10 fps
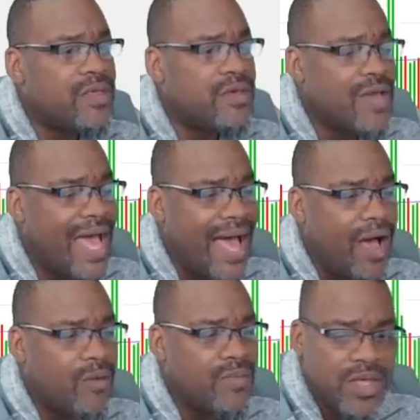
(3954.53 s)

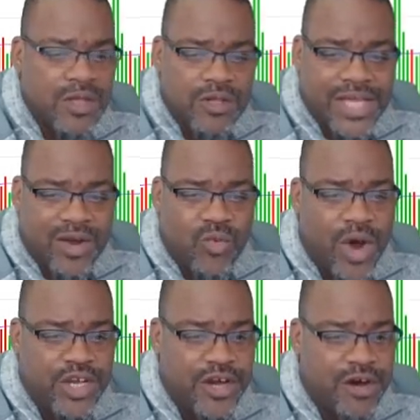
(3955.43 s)
How? Look at a
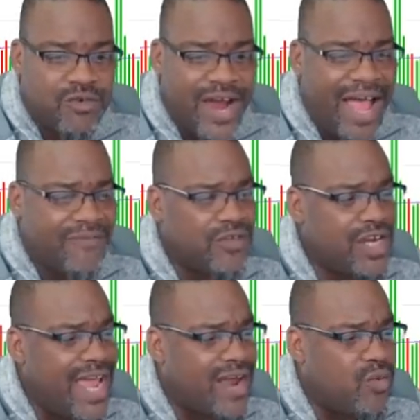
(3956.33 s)
one-year graph.
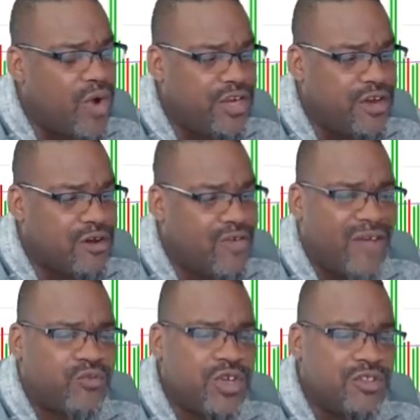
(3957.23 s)
Looking at a one-year
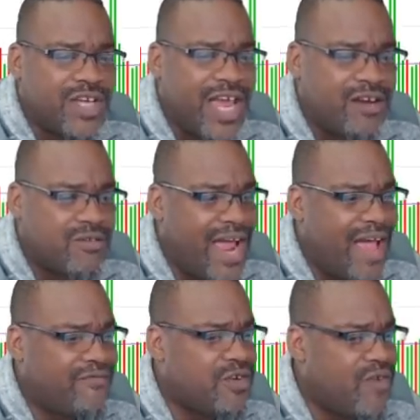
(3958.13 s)
graph, when you look at a
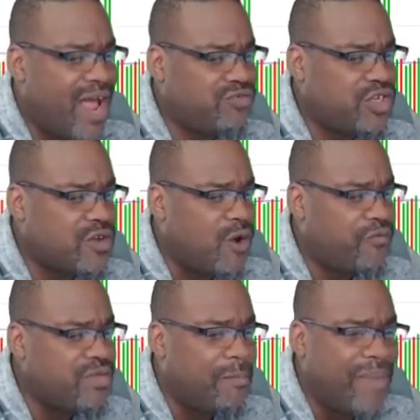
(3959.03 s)
graph, the graph should go
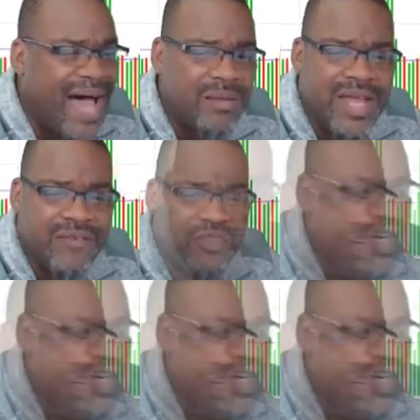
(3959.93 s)
from the bottom left to the